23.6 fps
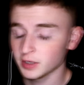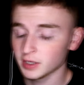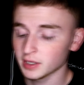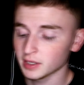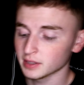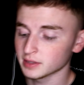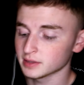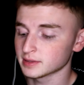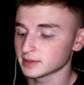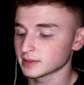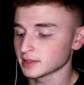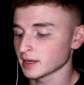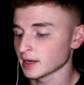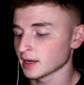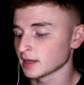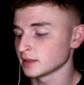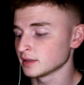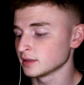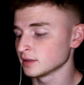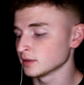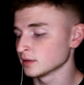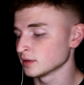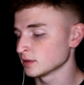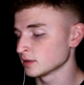Freaking
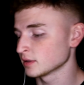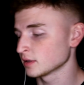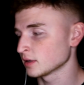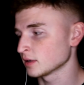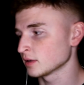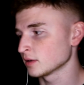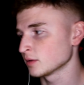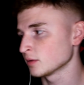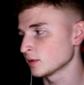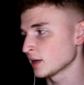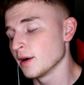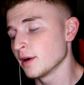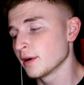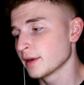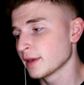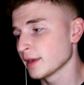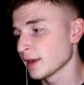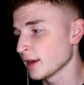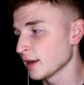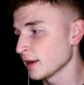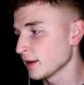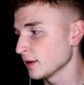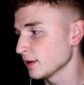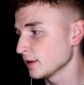sad, dude. Oh.
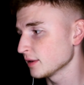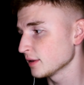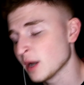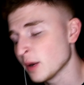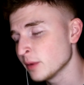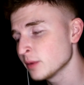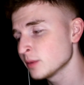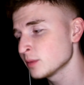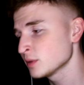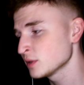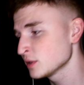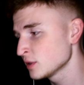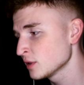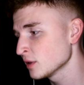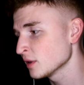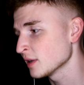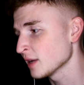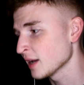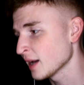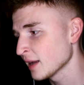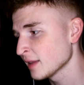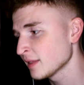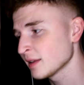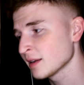Okay, that one was good.
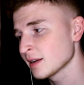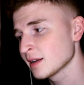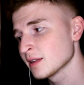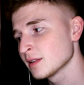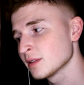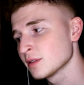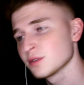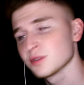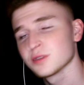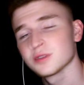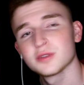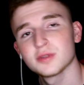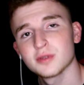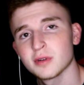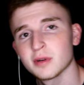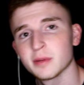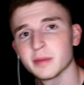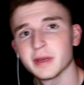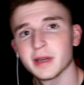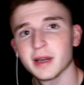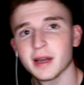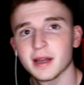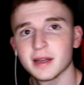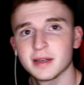It had like a little story
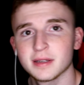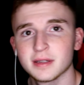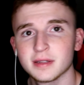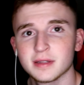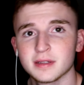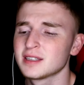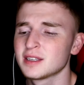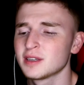behind it.